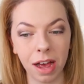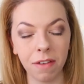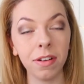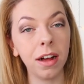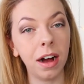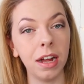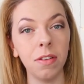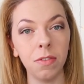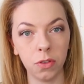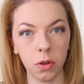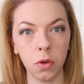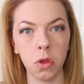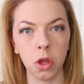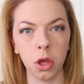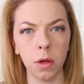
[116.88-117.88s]
whatever kind of
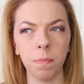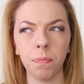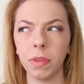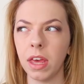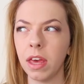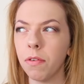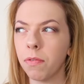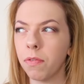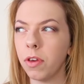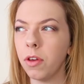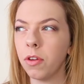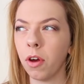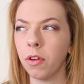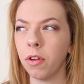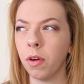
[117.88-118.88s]
suits you. If
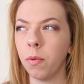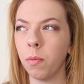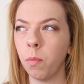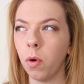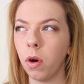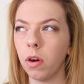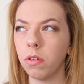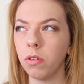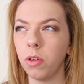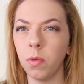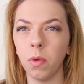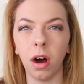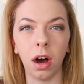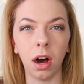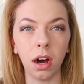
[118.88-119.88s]
you don't know what
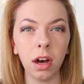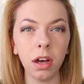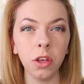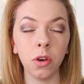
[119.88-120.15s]
you are,